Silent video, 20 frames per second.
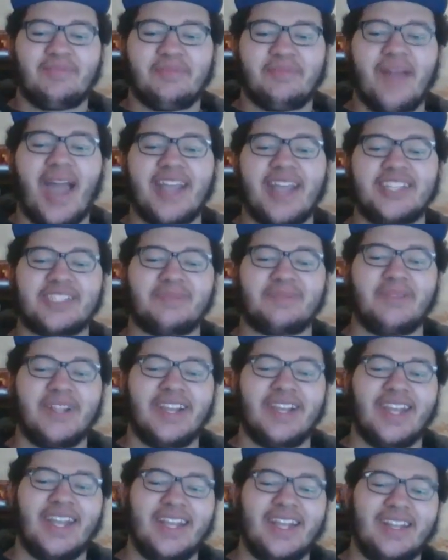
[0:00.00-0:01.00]
My
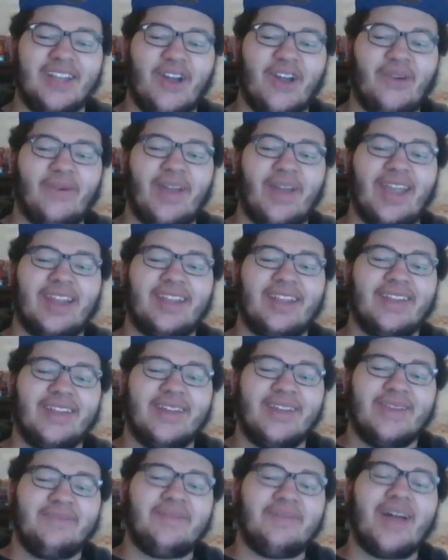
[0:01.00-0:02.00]
spleen! No, wait!
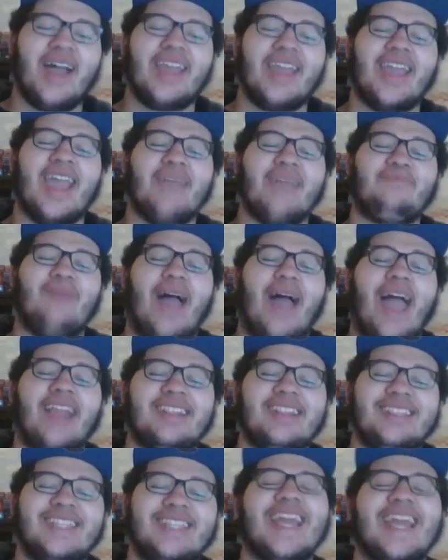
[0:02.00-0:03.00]
My
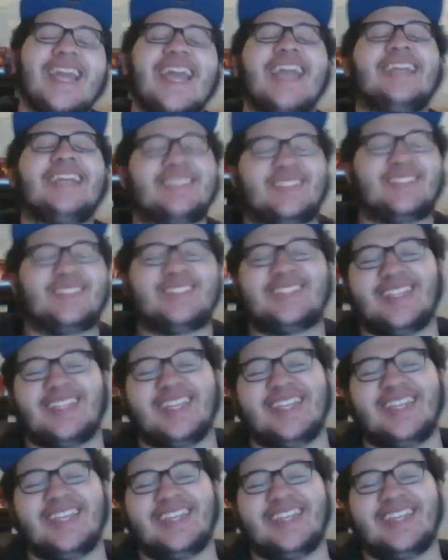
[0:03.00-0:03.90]
appendix!